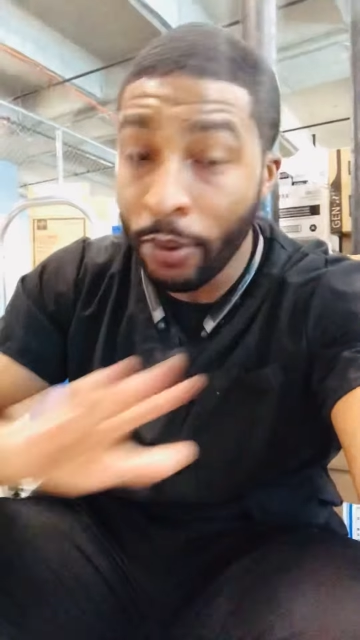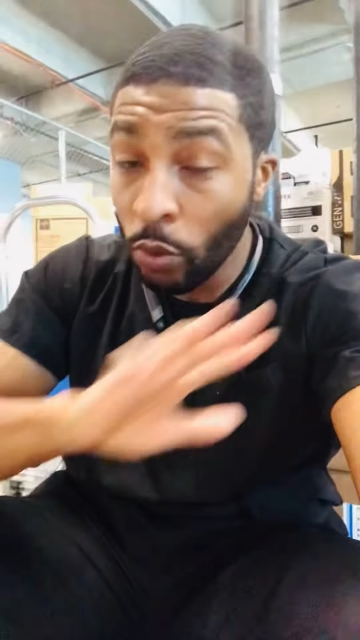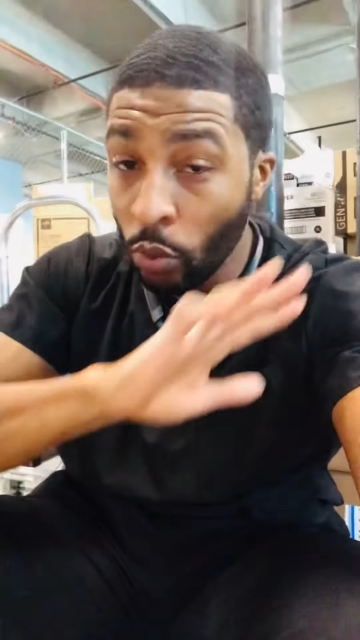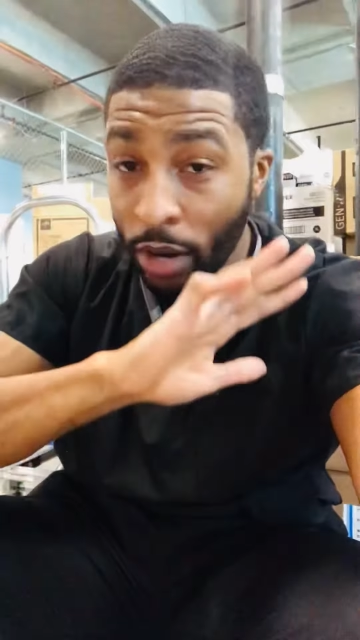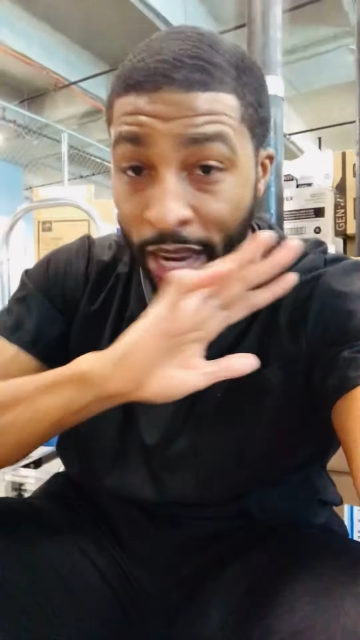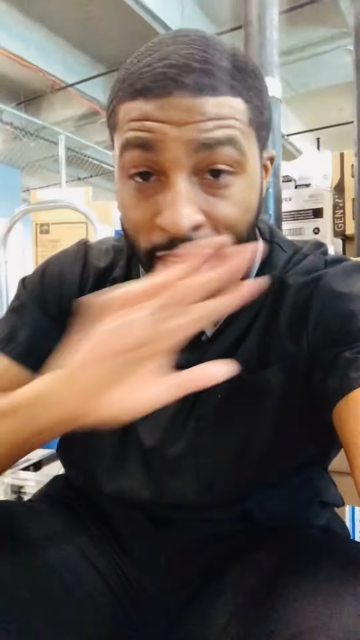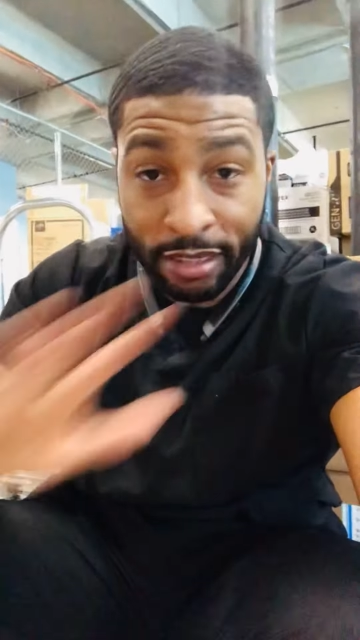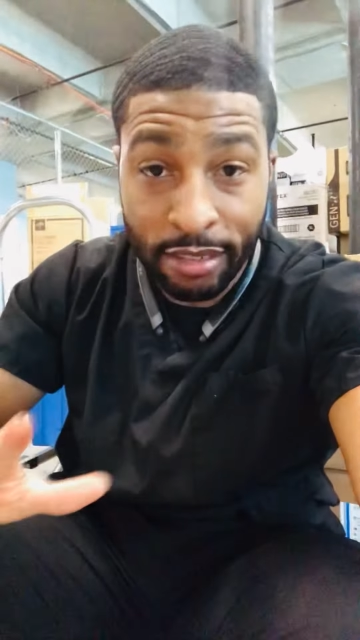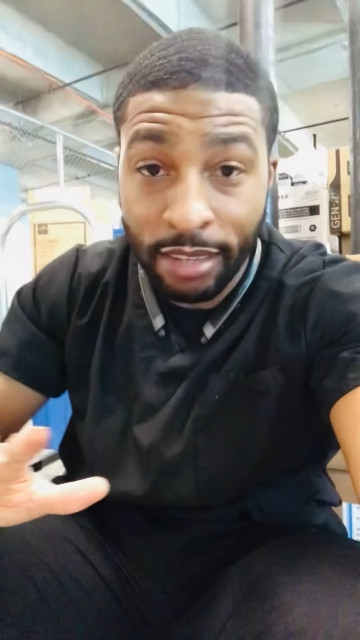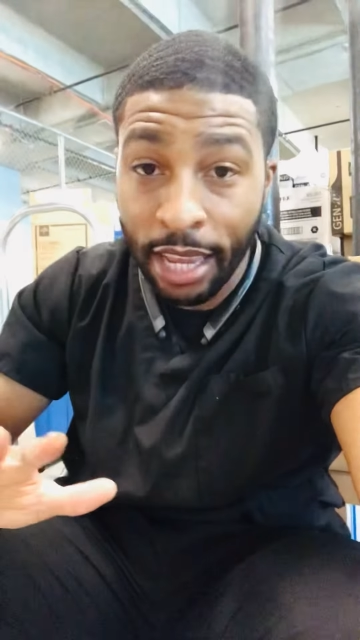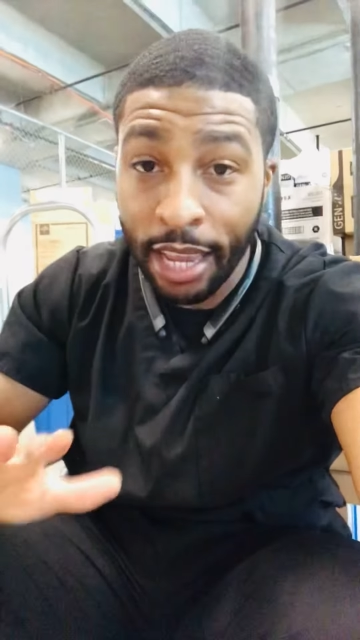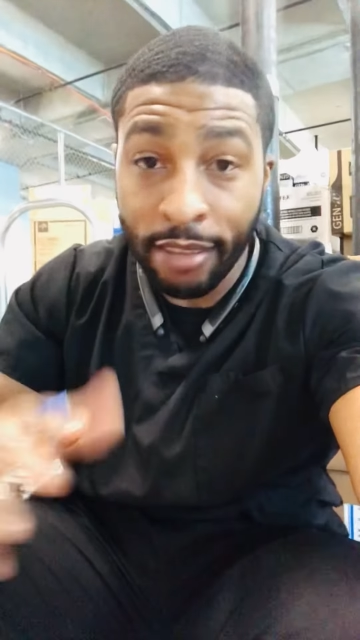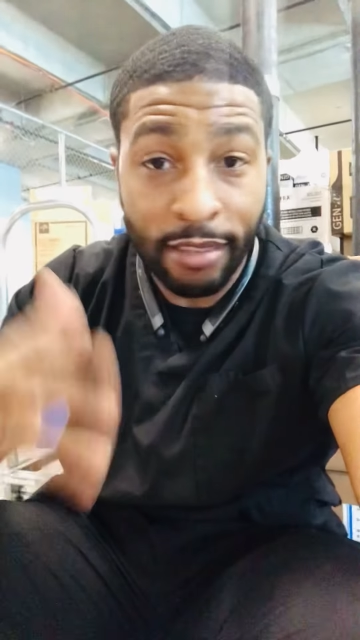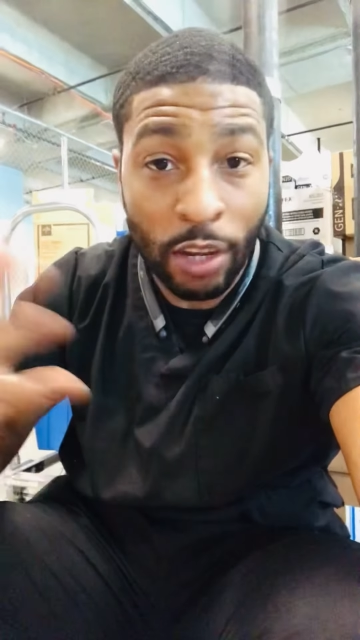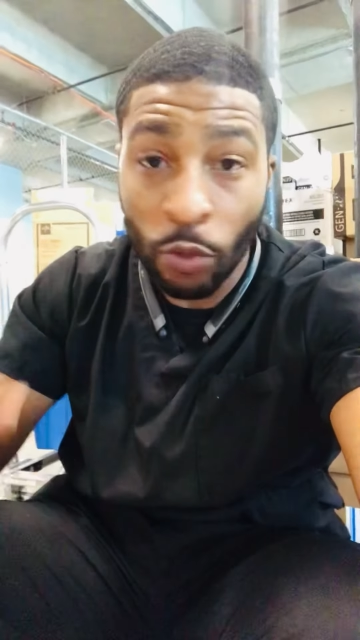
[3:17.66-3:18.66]
where it
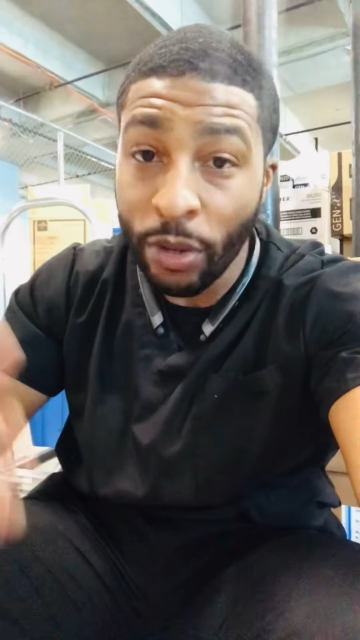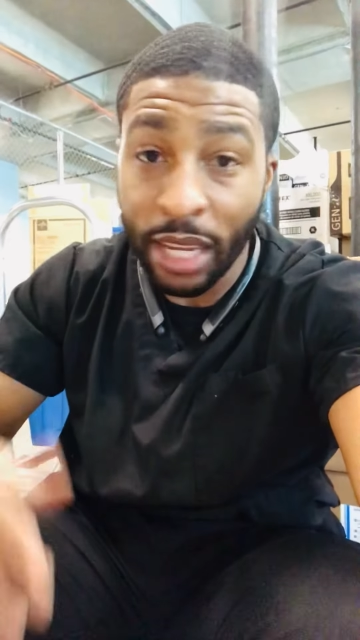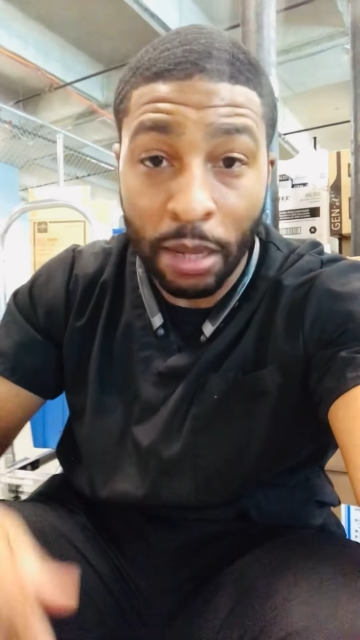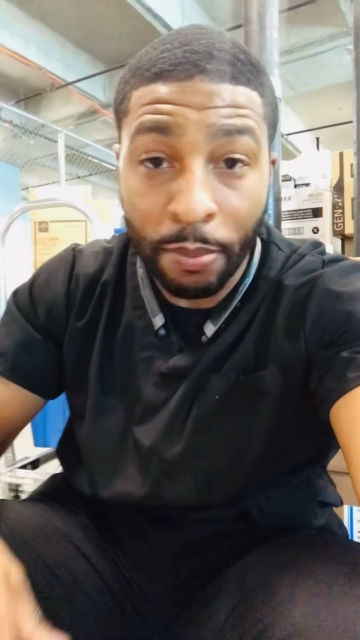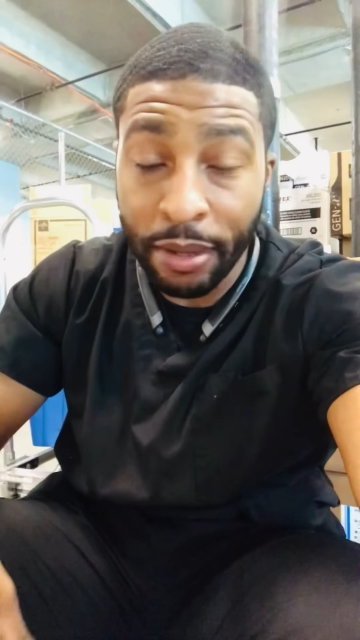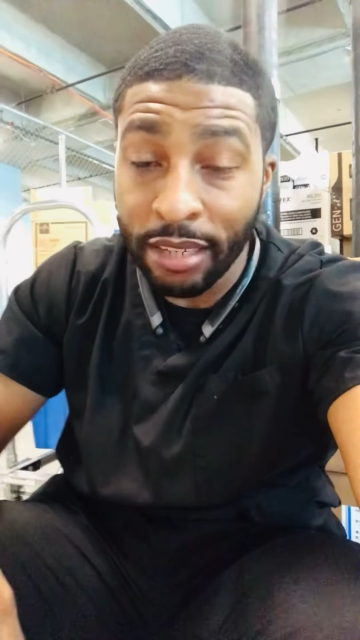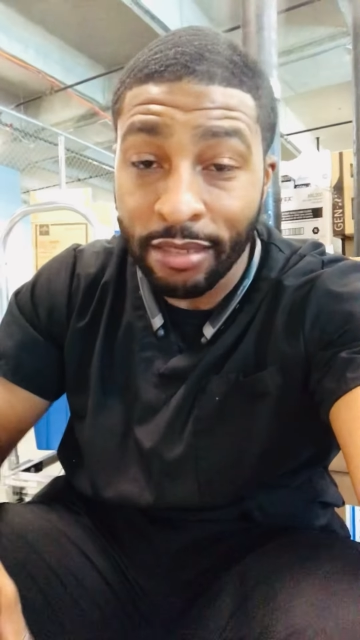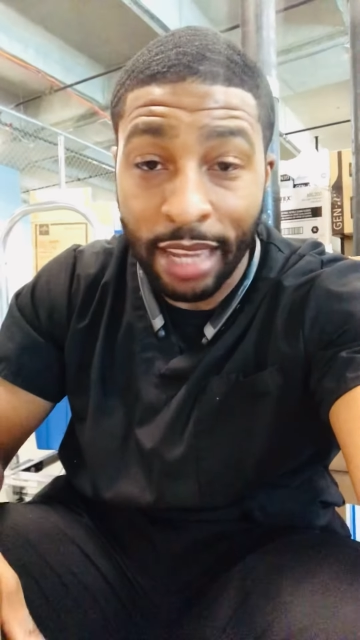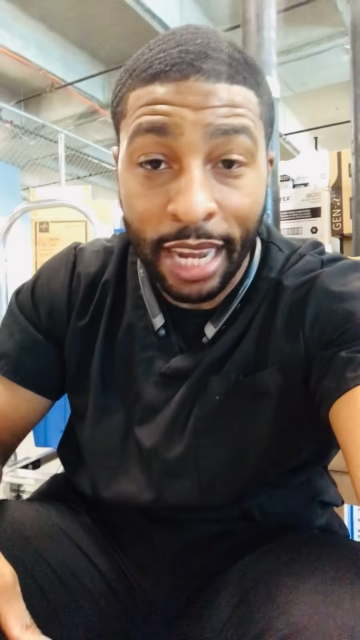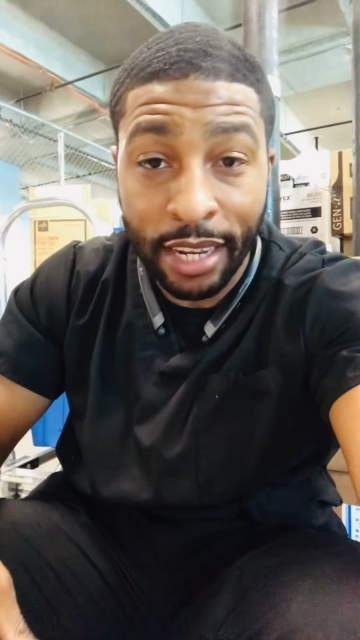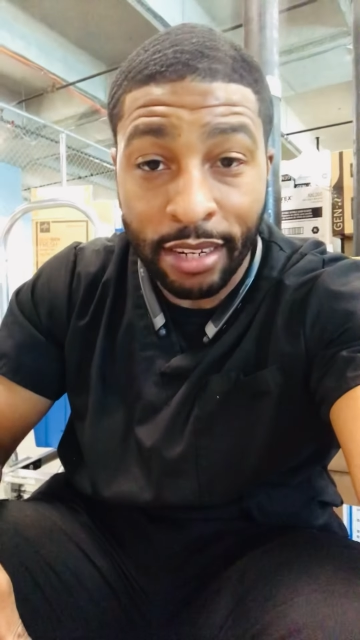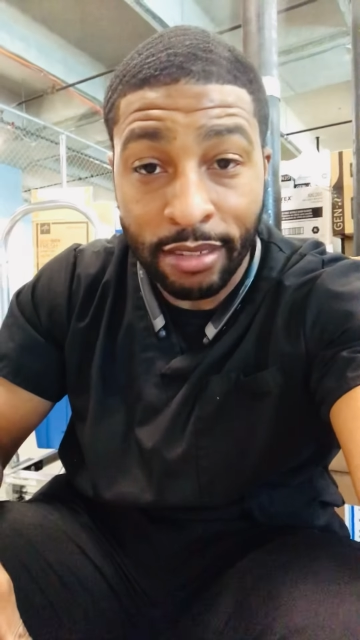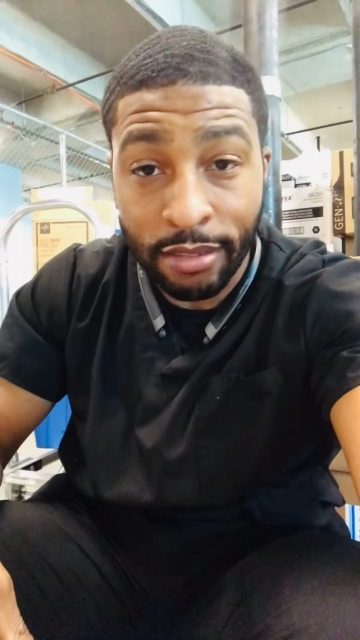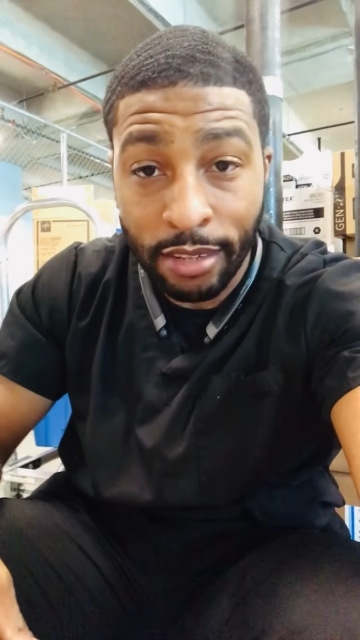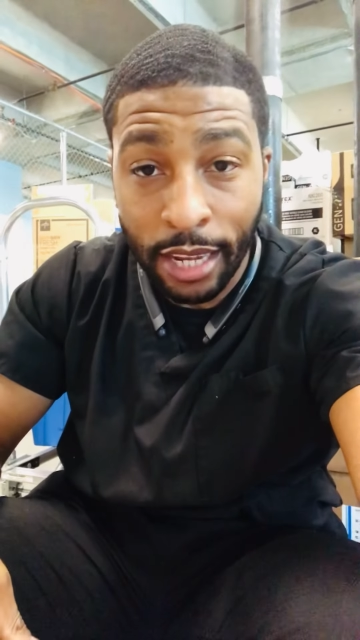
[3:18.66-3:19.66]
says that we can be saved in
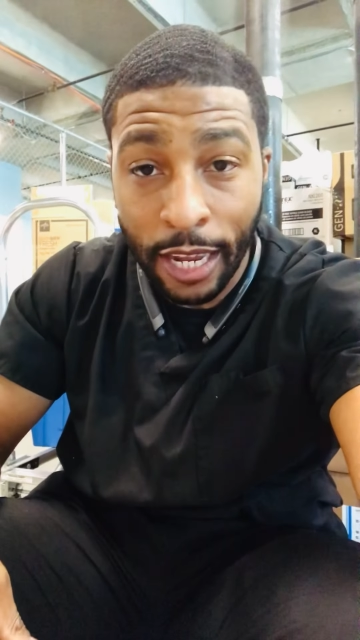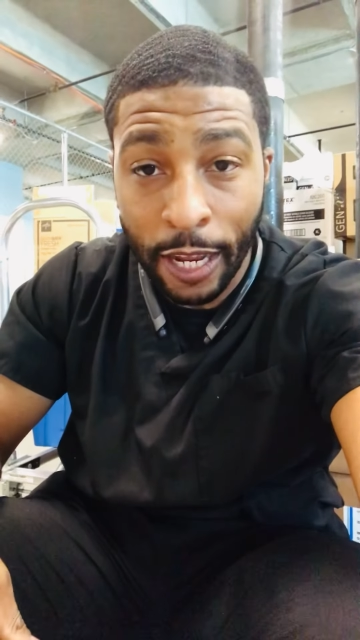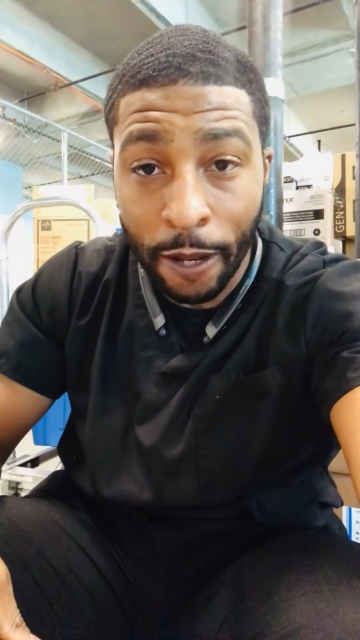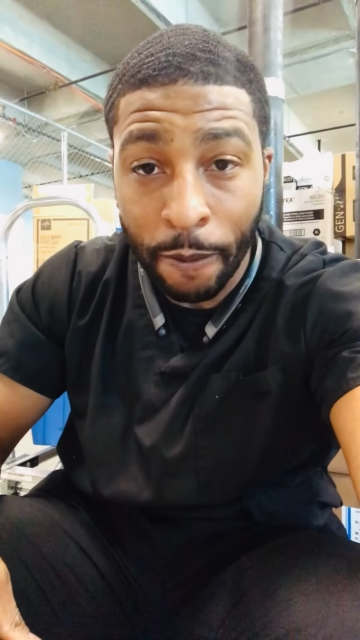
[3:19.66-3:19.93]
sin.